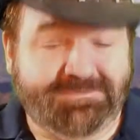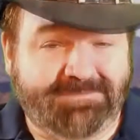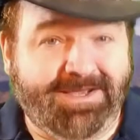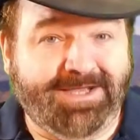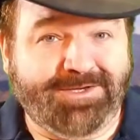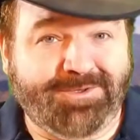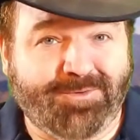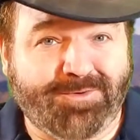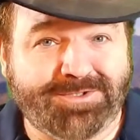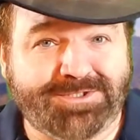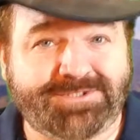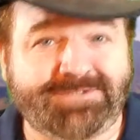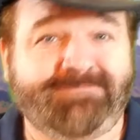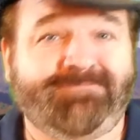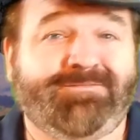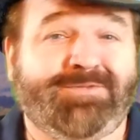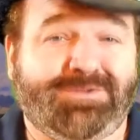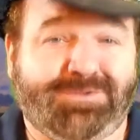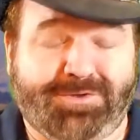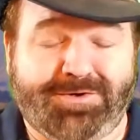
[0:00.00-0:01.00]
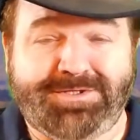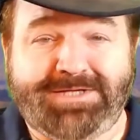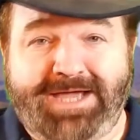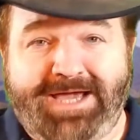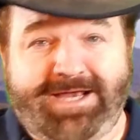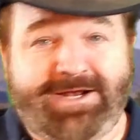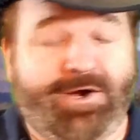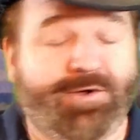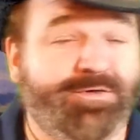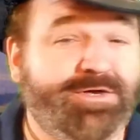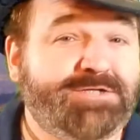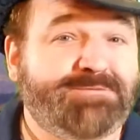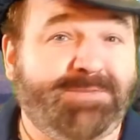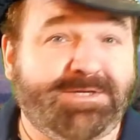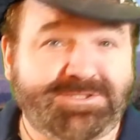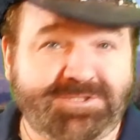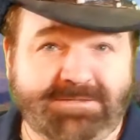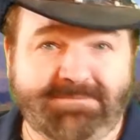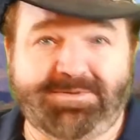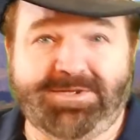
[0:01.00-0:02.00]
of my course learn to add only as
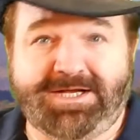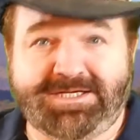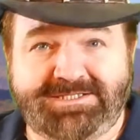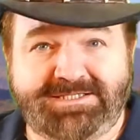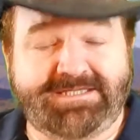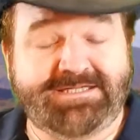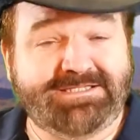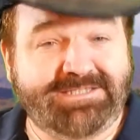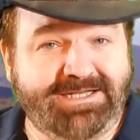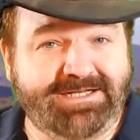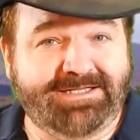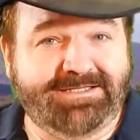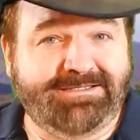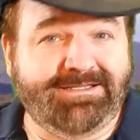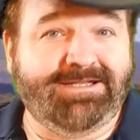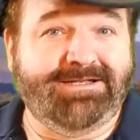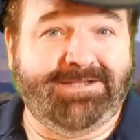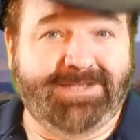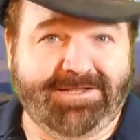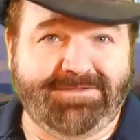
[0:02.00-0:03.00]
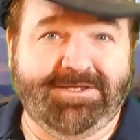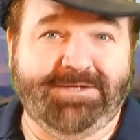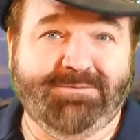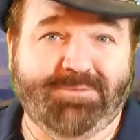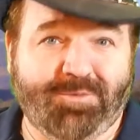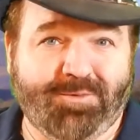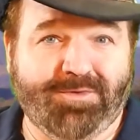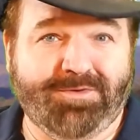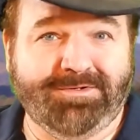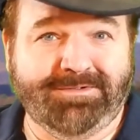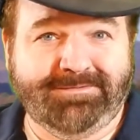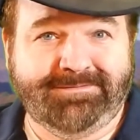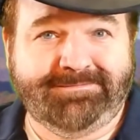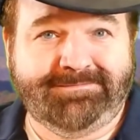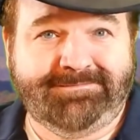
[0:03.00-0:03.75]
much complexity as needed and nothing more.